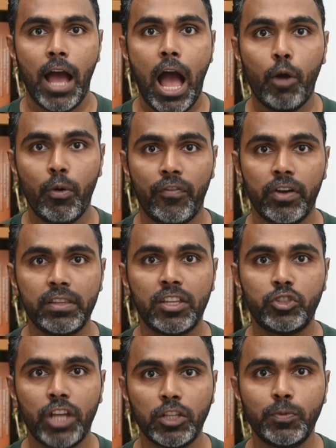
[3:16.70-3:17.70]
However, the
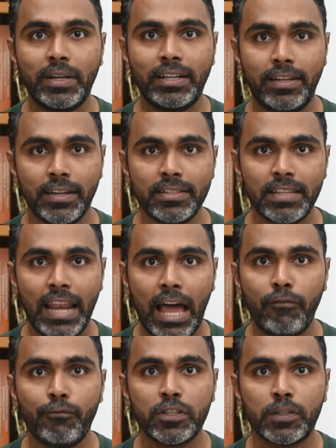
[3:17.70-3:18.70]
judgment does
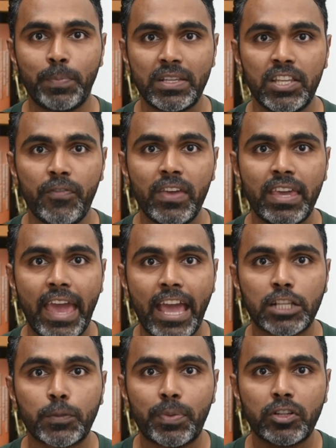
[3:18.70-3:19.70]
allow for specific
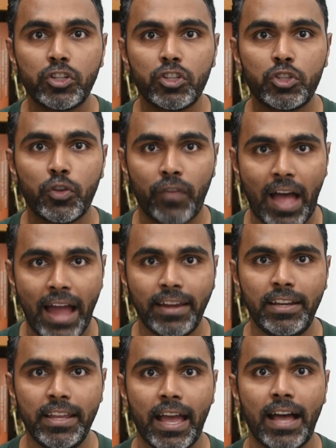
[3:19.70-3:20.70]
expressions of
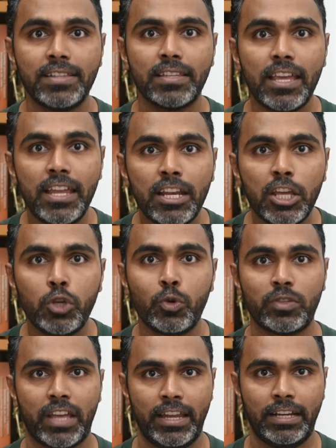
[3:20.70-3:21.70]
ideas in a
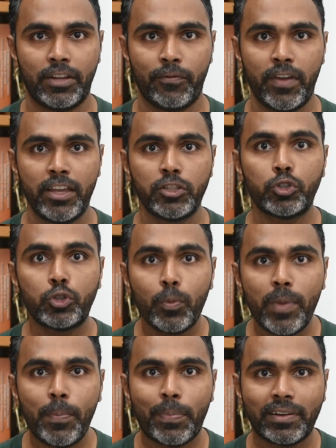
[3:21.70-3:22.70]
user interface to
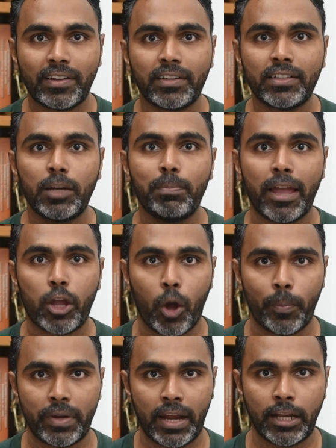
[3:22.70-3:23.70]
be protected by
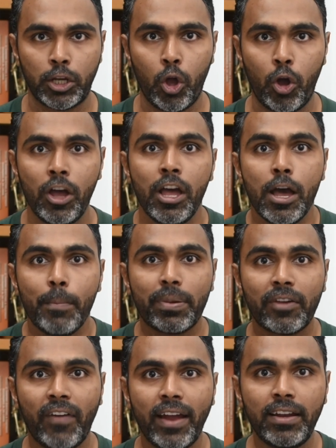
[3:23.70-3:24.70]
copyright law,
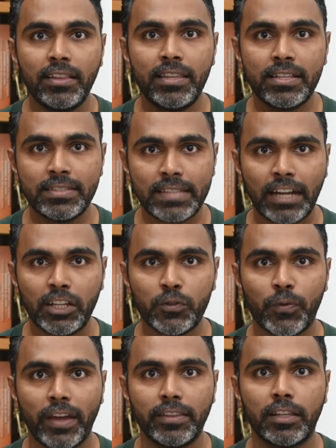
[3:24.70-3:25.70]
provided they
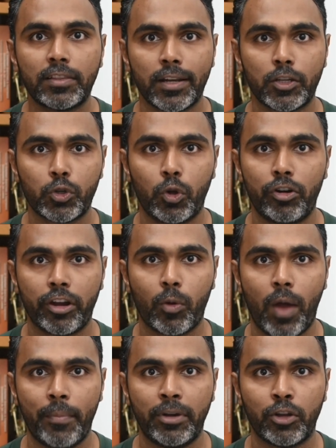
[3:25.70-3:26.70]
satisfy the threshold
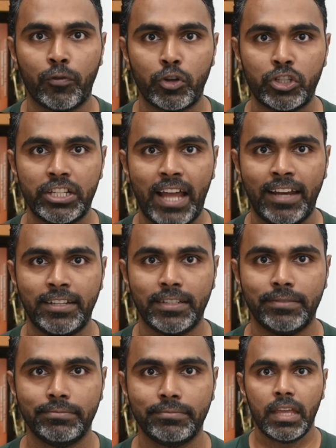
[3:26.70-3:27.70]
requirement of originality.
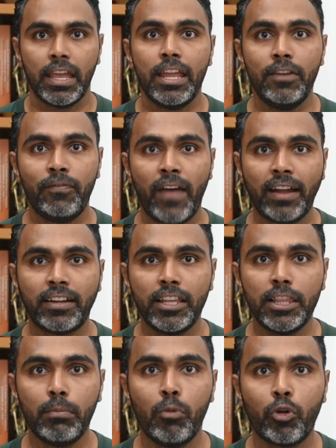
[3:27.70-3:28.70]
In fact,
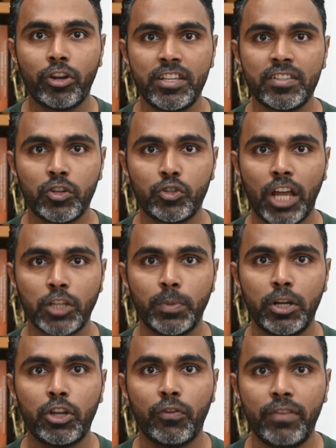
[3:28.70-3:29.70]
in the more recent
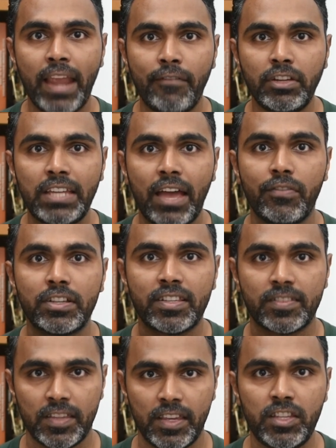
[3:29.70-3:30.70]
judgment of Navitaire
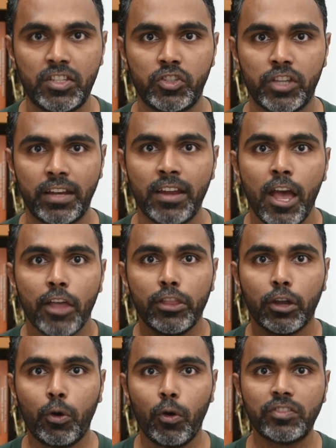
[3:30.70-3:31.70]
vs. EasyJet, the
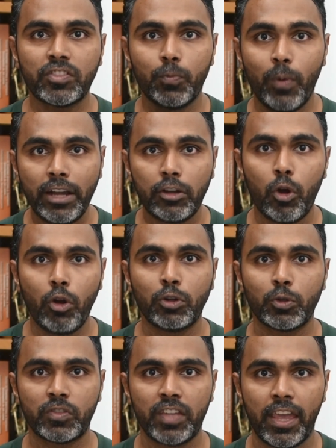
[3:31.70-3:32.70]
courts went on
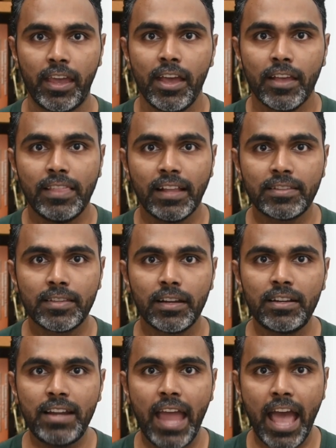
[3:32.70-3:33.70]
to say that
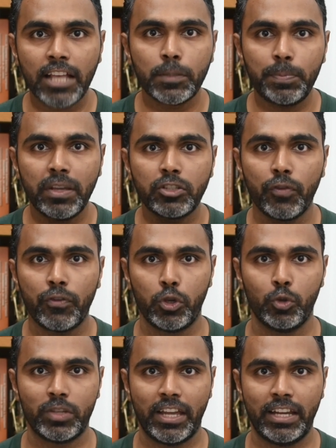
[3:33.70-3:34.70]
certain aspects of a user